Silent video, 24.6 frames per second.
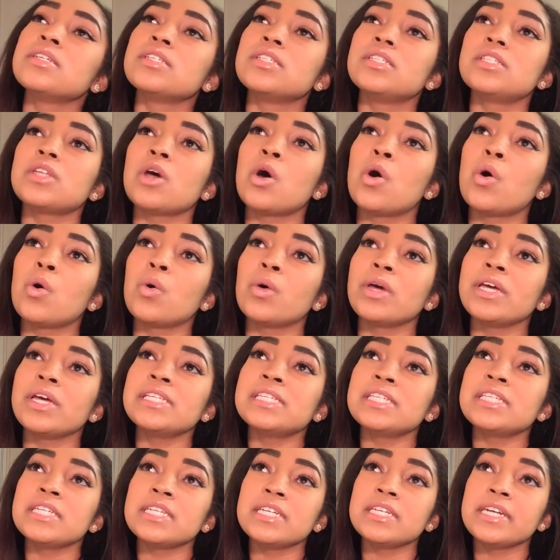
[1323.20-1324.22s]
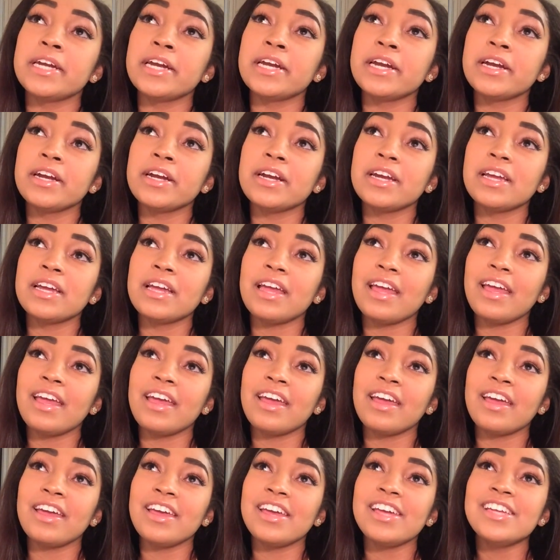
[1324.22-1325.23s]
So he's sitting there
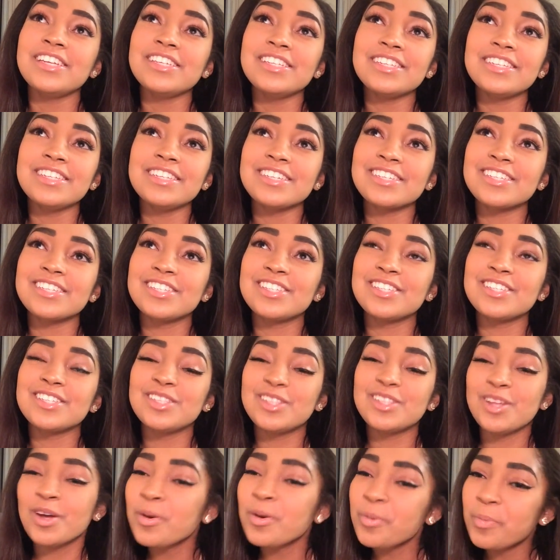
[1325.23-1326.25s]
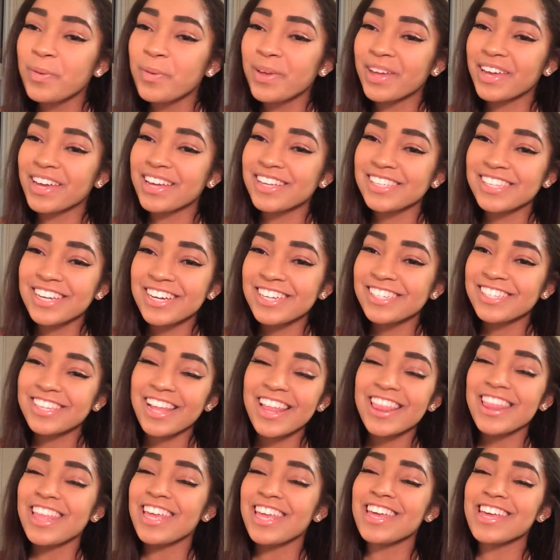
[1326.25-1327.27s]
and he just looks stupid because there's
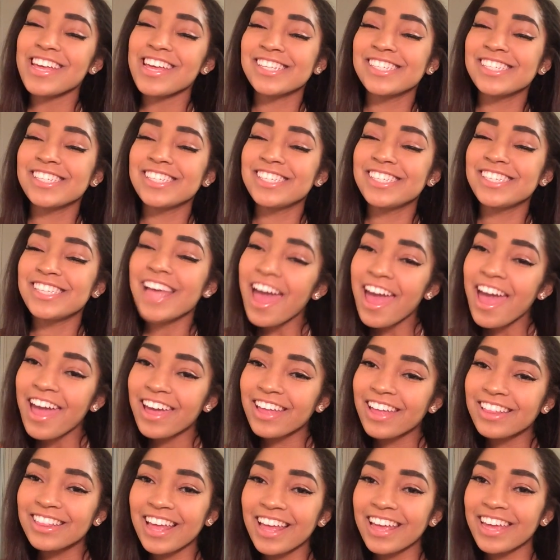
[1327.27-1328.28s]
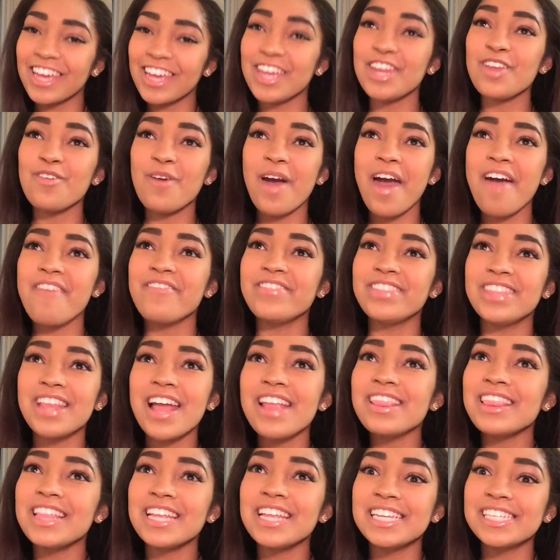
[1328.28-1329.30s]
nothing he could say. Like, he don't have
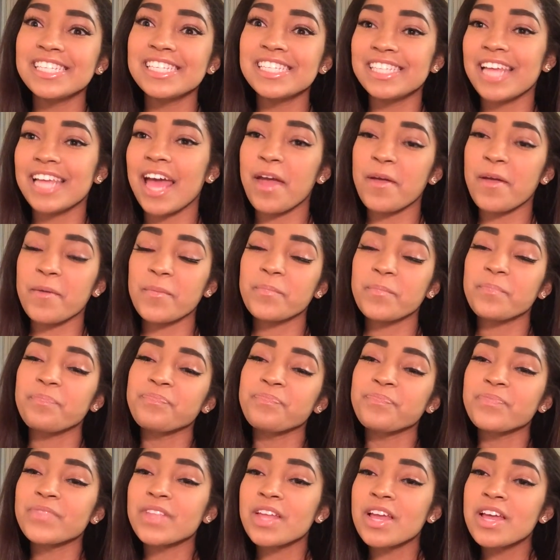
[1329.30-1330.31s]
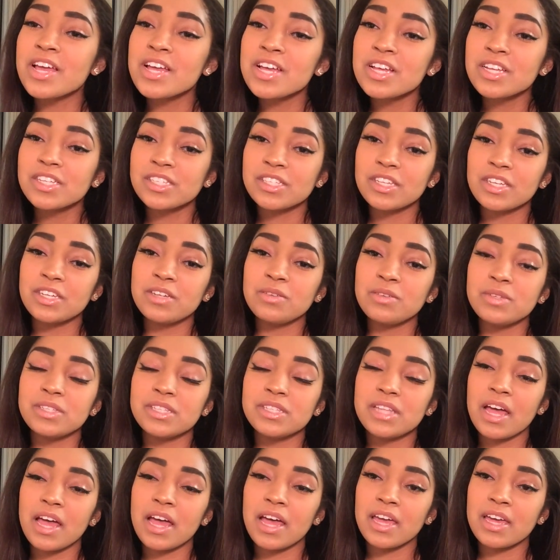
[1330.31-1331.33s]
nothing to say. So he
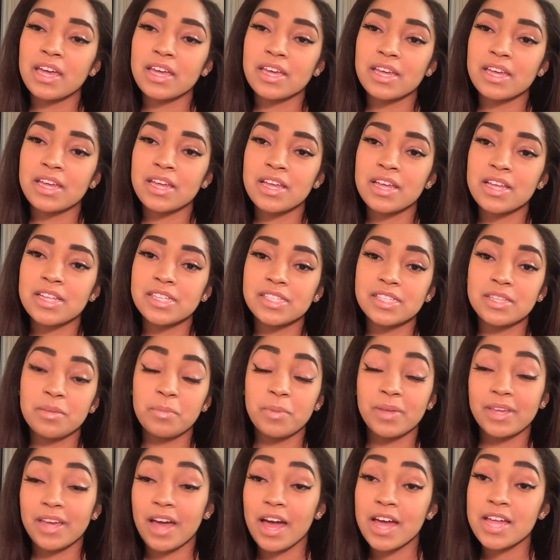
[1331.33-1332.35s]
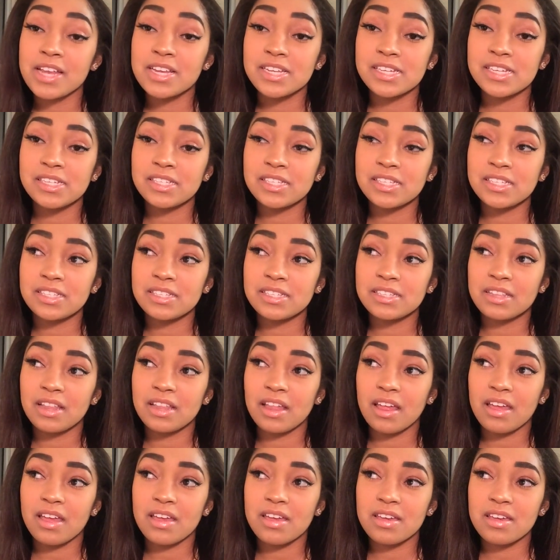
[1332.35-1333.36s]
was like, "To be honest,
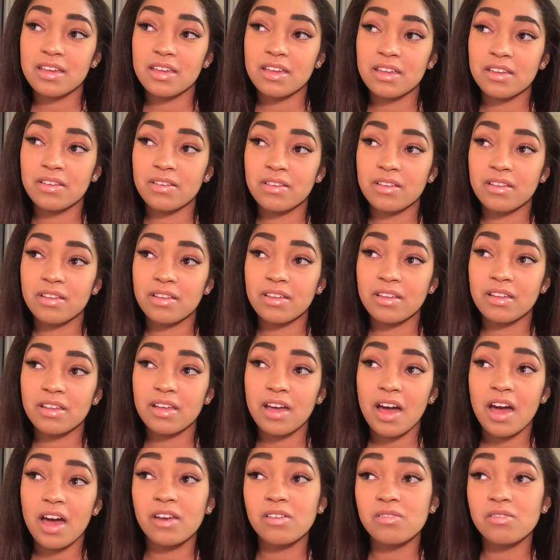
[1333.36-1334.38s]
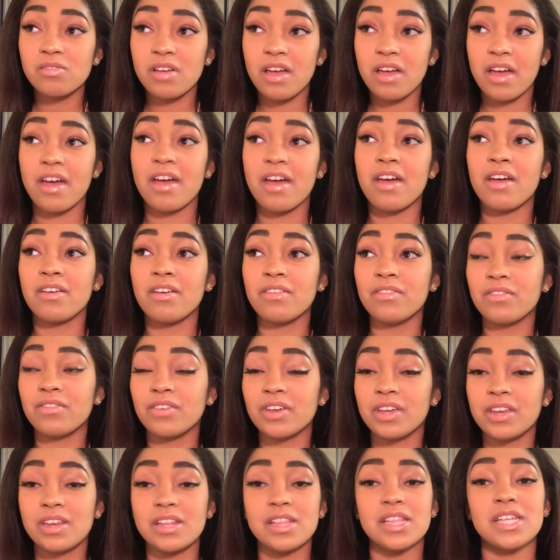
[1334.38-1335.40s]
like, I don't have
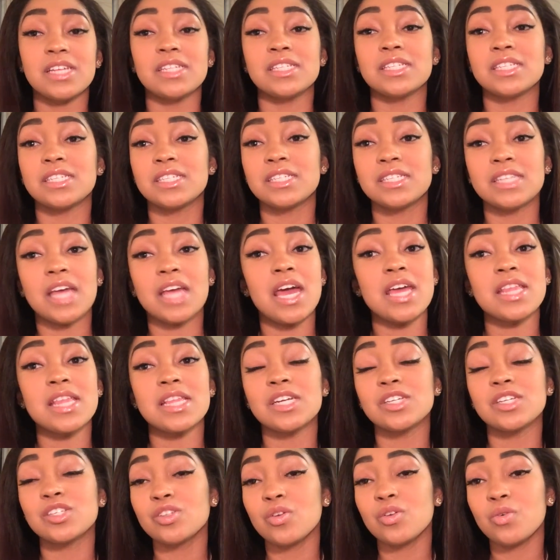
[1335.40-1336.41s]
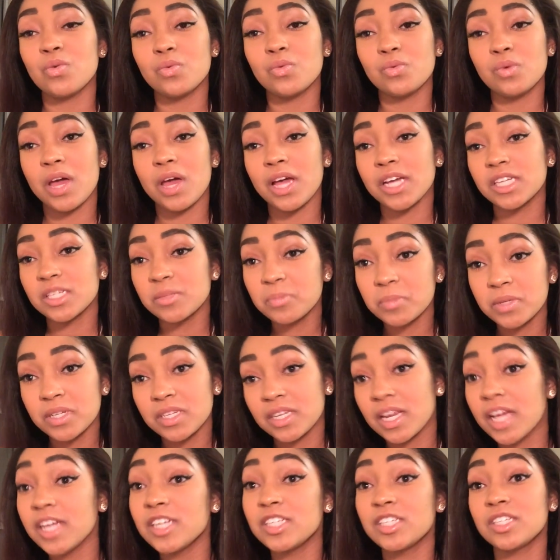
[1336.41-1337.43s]
anything to say. There's no
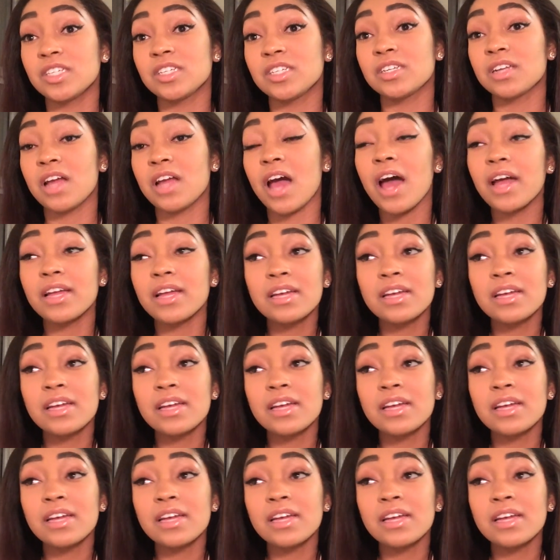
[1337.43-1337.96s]
explanation.